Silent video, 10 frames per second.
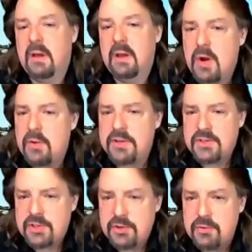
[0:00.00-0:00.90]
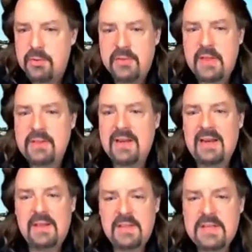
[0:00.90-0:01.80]
Notice, too, that
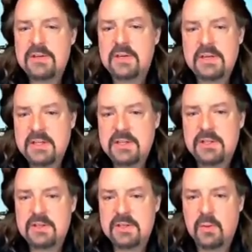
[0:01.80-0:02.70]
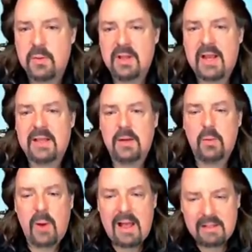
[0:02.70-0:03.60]
these are conditions that were likely
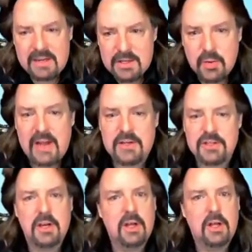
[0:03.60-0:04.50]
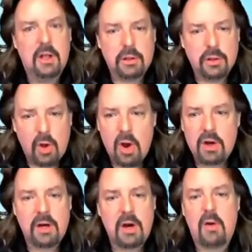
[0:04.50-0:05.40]
well entrenched long
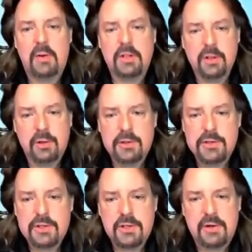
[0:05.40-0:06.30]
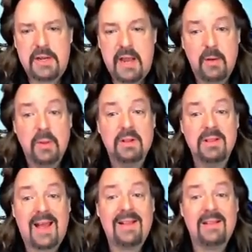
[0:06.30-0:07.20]
ago in the learner's journey and will
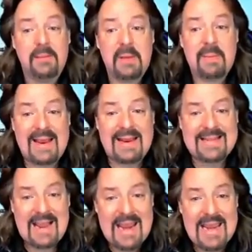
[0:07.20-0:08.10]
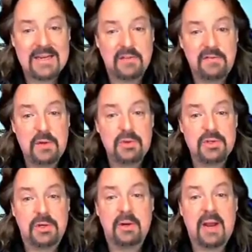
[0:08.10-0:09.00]
likely be maintained in the
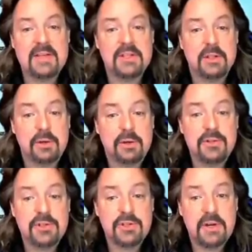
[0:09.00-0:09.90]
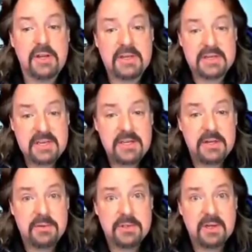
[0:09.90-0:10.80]
future as the learner's journey
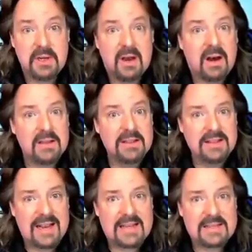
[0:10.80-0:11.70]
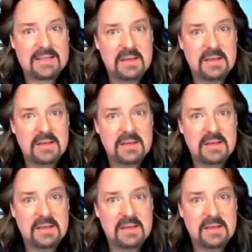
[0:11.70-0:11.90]
continues unless